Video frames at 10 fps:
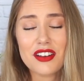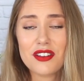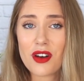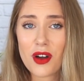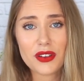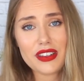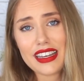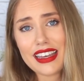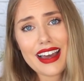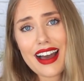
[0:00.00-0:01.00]
Not
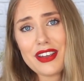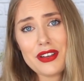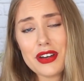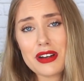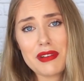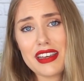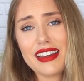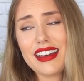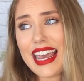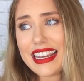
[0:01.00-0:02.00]
only are you going to
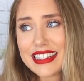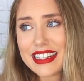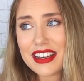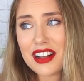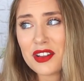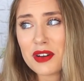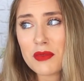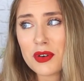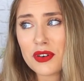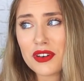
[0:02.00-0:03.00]
be eating a lot
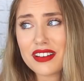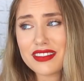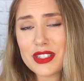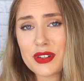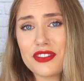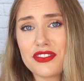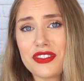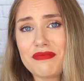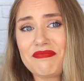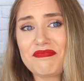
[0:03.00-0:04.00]
more sort of